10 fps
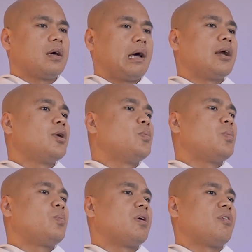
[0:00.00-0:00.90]
I
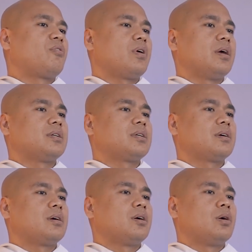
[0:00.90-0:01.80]
remember a friend
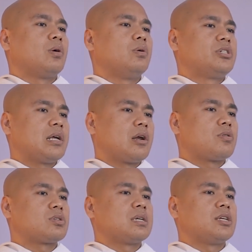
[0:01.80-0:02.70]
who
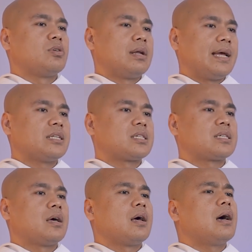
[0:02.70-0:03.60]
generously donates
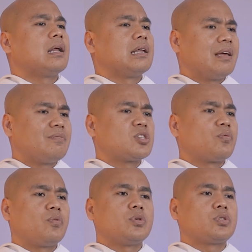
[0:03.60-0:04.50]
and gives
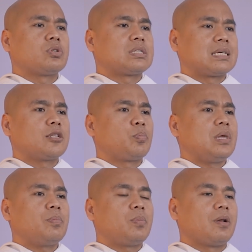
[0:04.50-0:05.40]
food to street
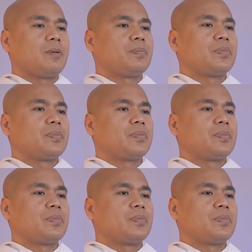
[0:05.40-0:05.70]
people,